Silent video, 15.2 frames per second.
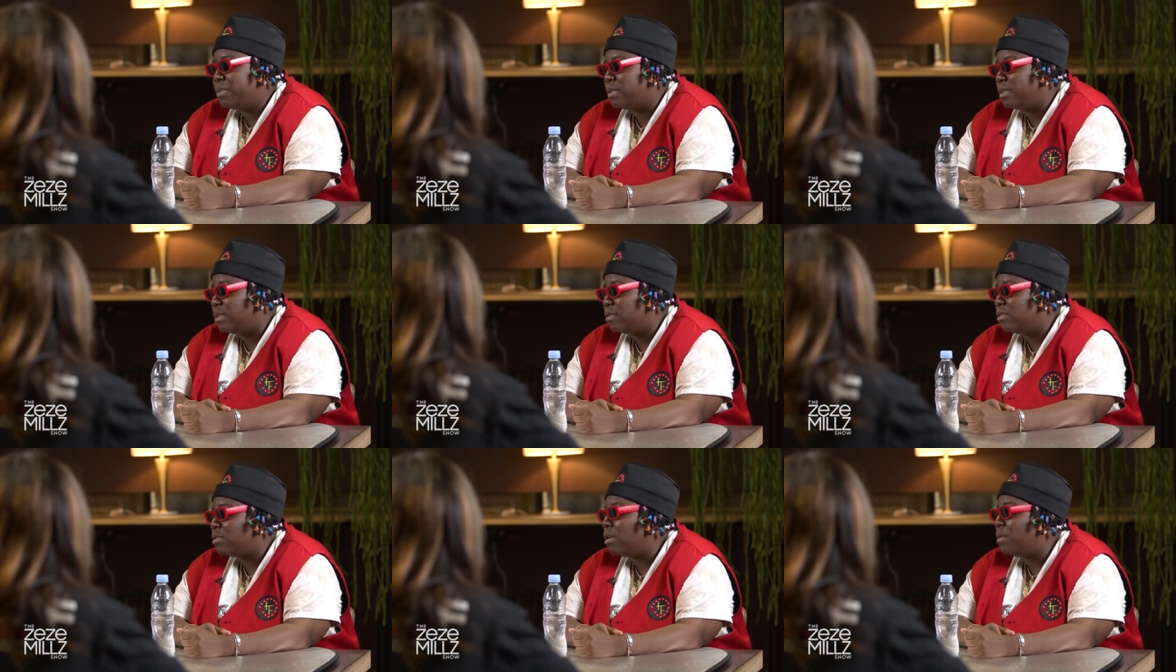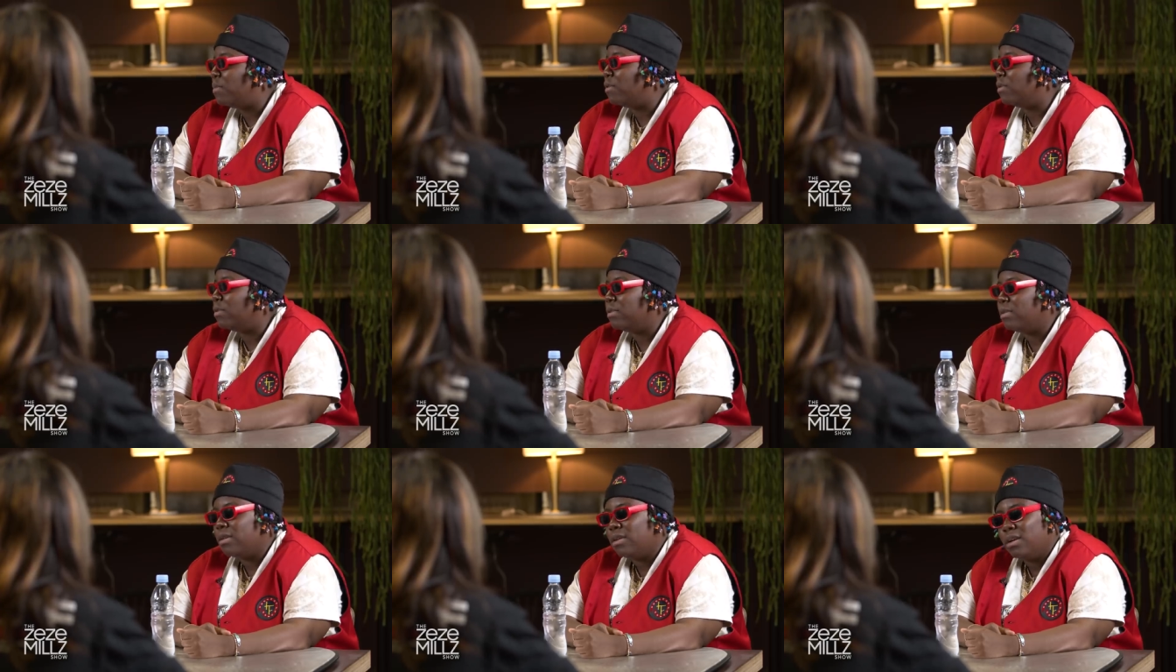percent. Come on.
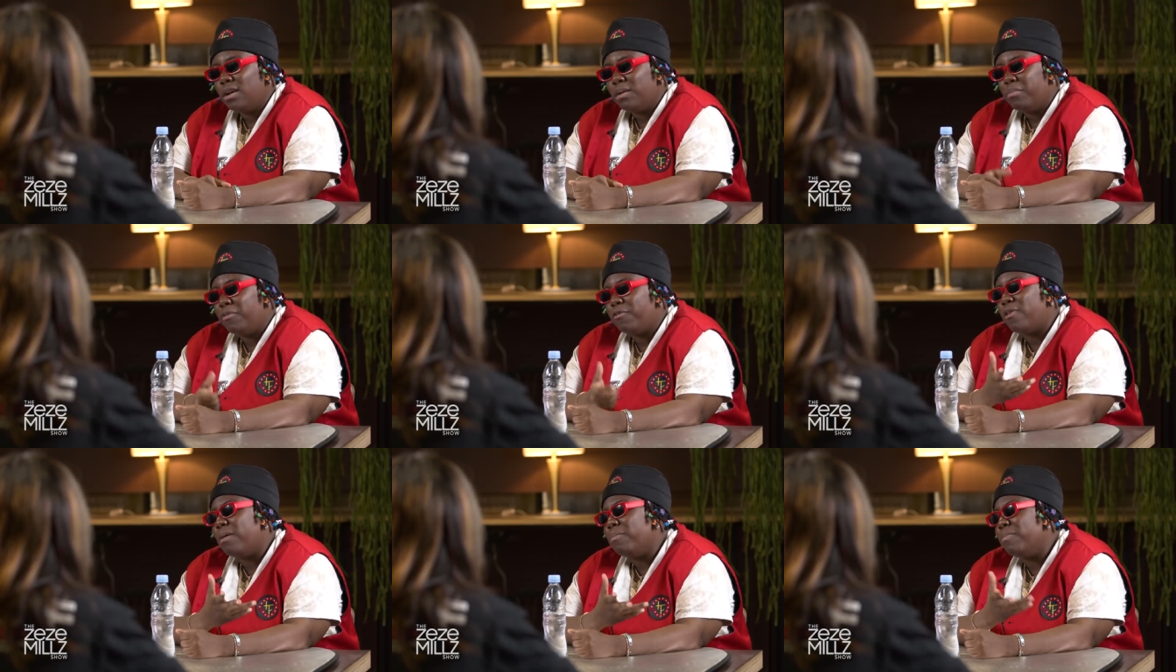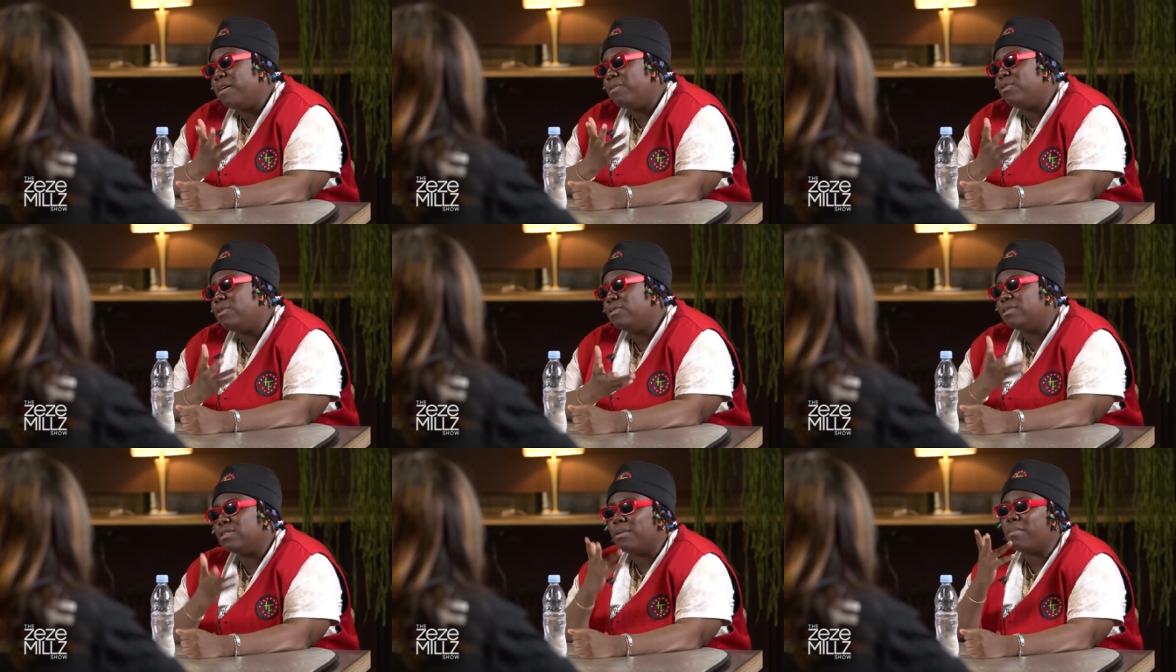Before America, what
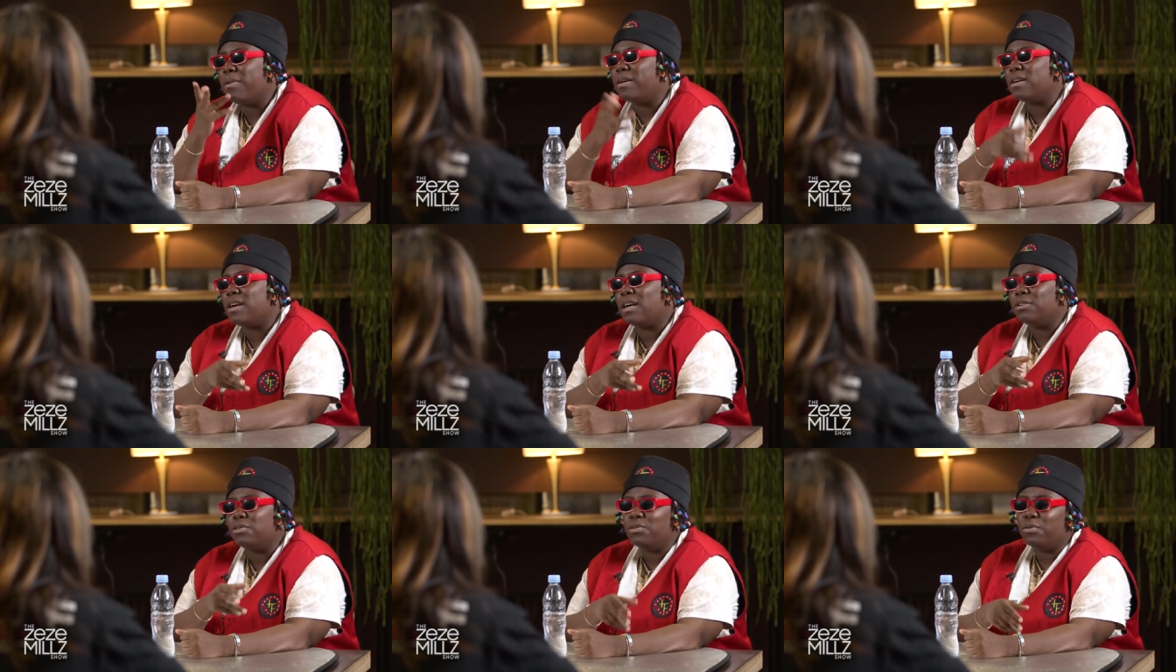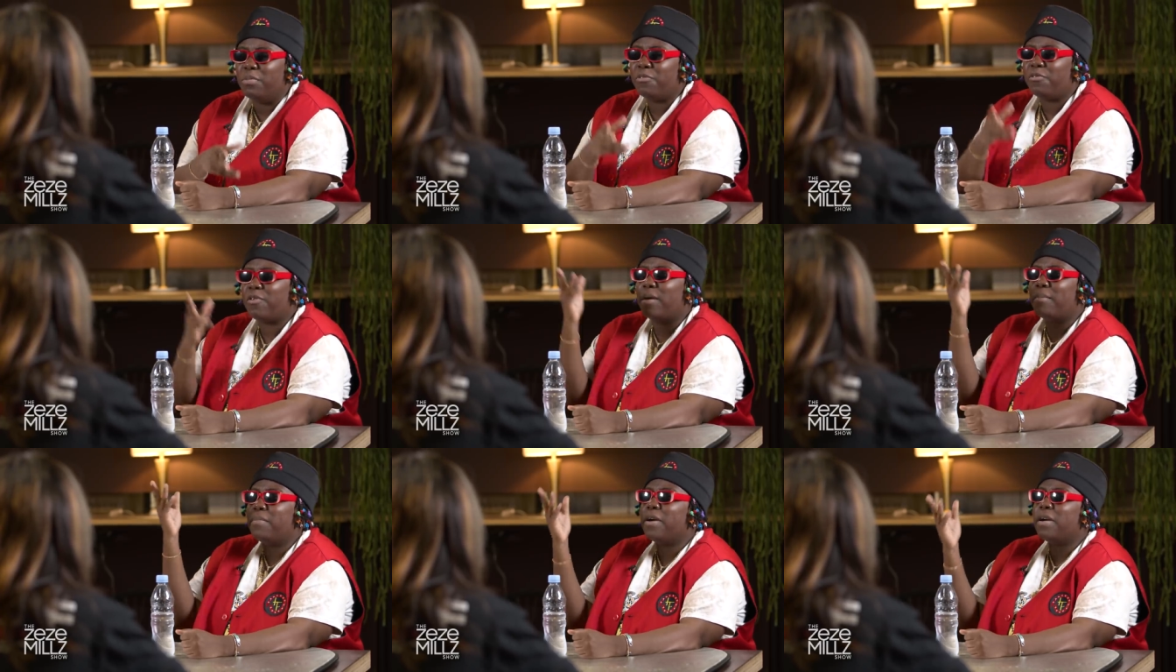does America know?
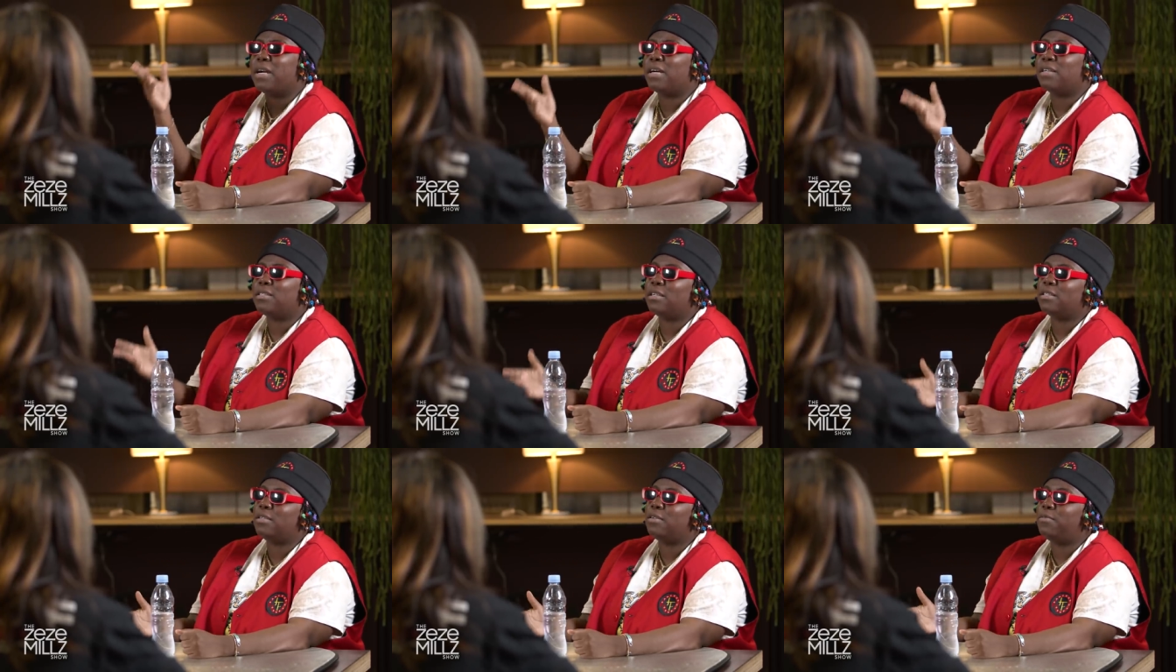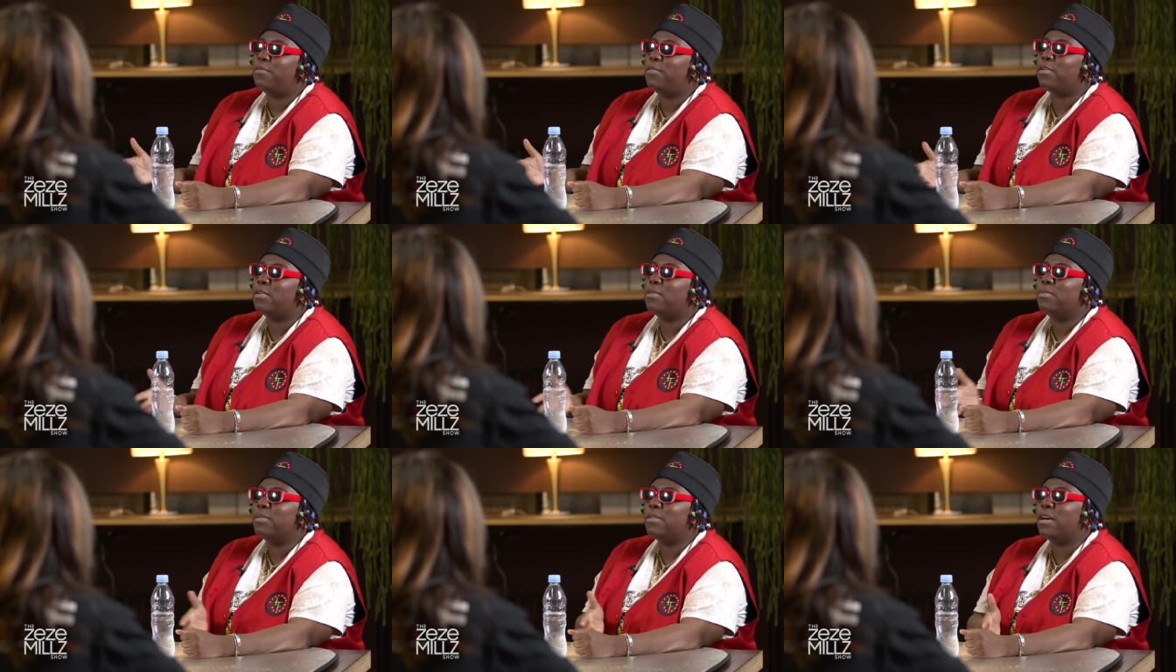Before America started
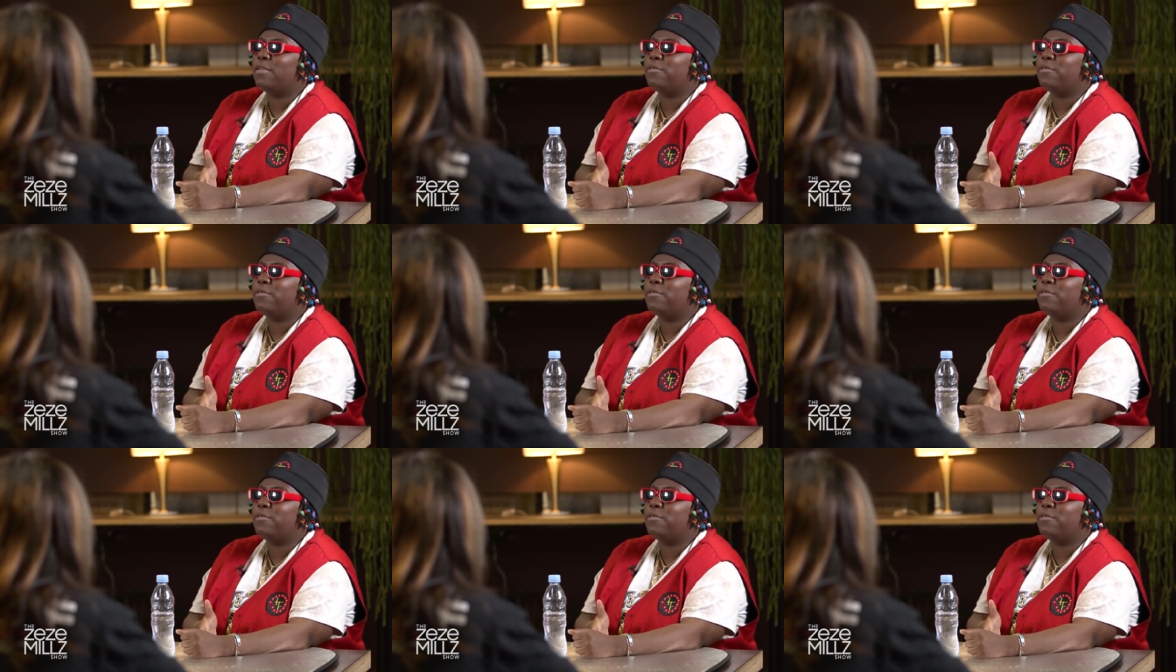fucking with